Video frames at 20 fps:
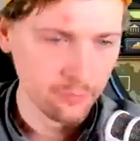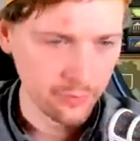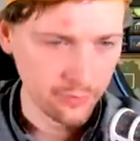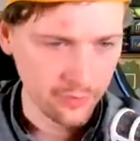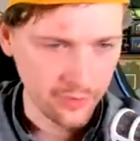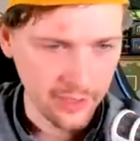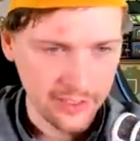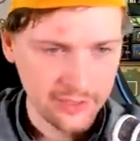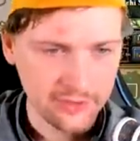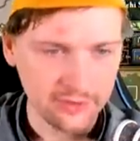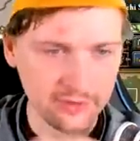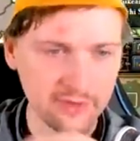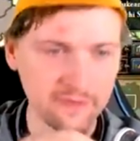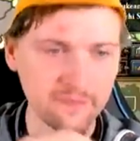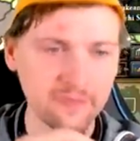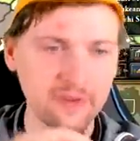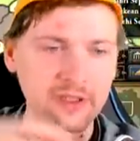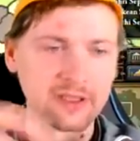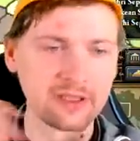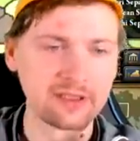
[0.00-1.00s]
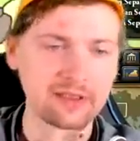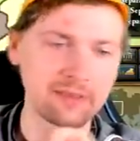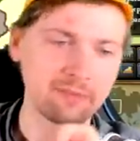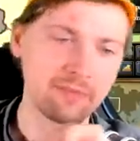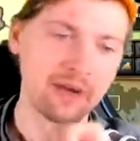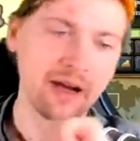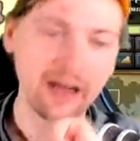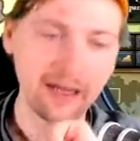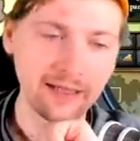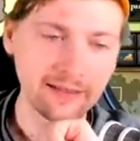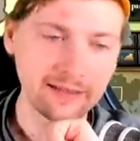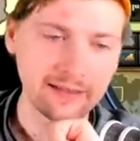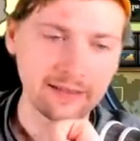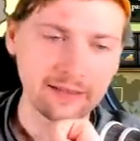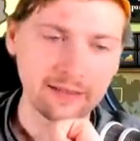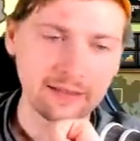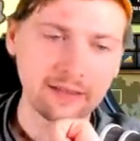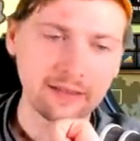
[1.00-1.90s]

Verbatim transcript: production efficiency, but